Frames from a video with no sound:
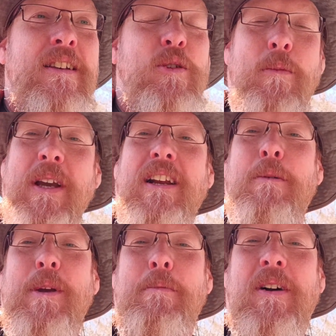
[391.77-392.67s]
So he may
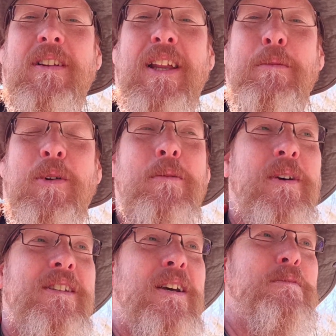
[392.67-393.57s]
not be a muggle anymore
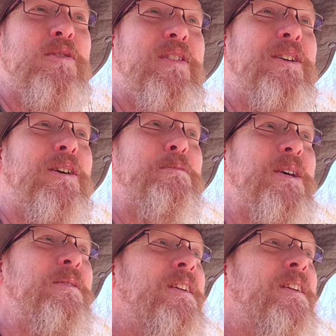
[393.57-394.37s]
by the time this video comes out.